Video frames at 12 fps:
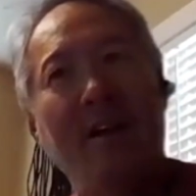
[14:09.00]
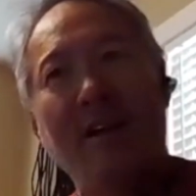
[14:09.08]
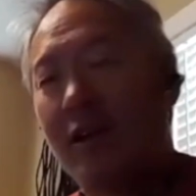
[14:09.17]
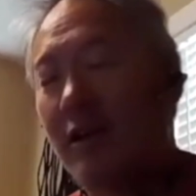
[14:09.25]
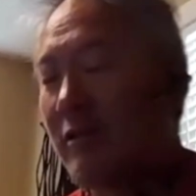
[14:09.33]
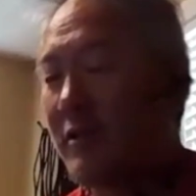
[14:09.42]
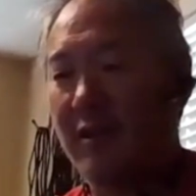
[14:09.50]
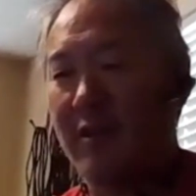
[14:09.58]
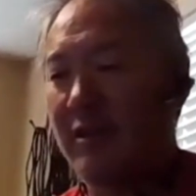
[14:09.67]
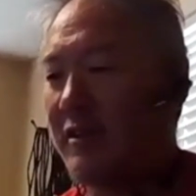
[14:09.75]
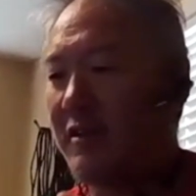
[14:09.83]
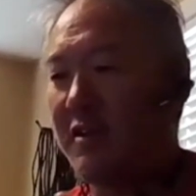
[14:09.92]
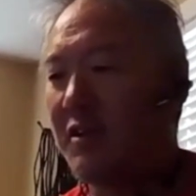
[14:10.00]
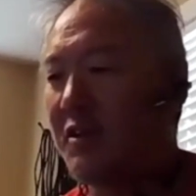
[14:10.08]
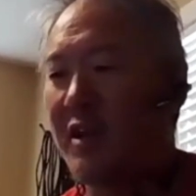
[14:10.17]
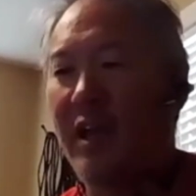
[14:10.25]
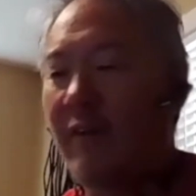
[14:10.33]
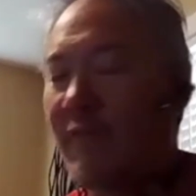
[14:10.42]
you
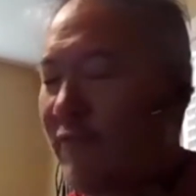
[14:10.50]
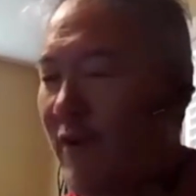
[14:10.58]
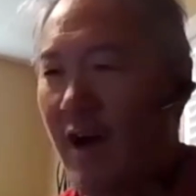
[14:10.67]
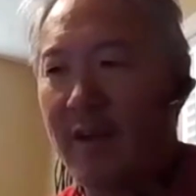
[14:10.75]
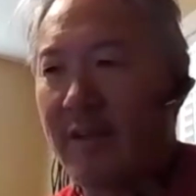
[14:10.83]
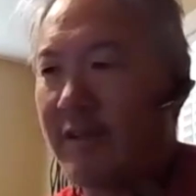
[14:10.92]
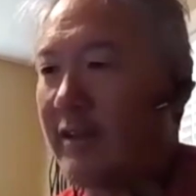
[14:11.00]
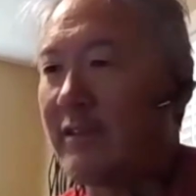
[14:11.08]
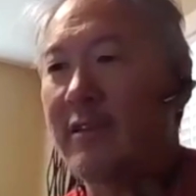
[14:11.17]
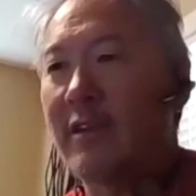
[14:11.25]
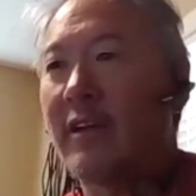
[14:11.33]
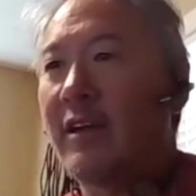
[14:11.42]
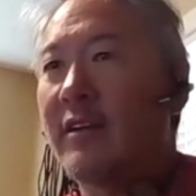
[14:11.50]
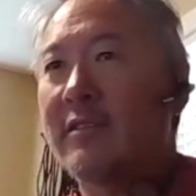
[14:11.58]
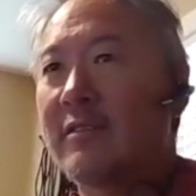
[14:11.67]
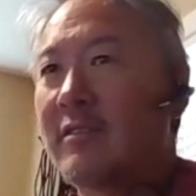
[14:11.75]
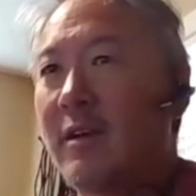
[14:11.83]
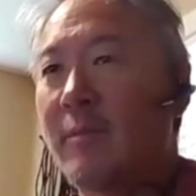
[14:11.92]
can't find it these
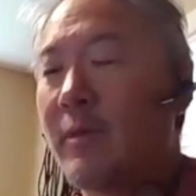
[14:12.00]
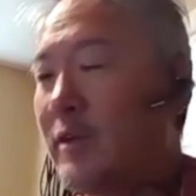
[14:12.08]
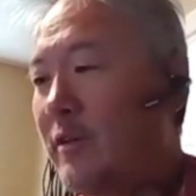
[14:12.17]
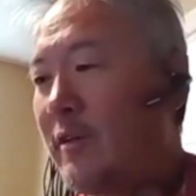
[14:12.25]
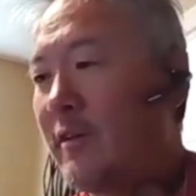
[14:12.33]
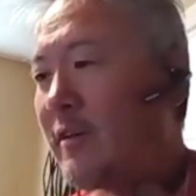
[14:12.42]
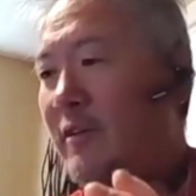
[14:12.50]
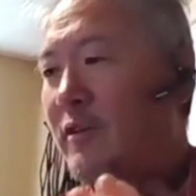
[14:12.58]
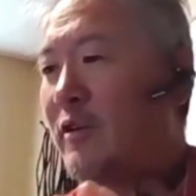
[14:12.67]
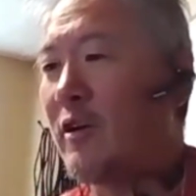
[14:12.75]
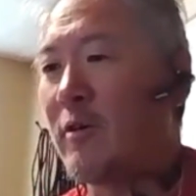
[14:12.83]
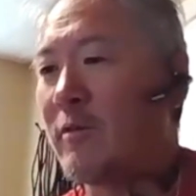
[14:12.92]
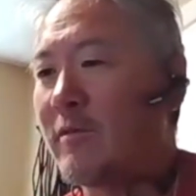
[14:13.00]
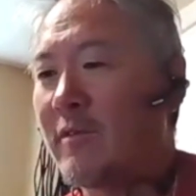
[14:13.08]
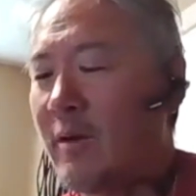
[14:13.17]
days. I mean, you don't.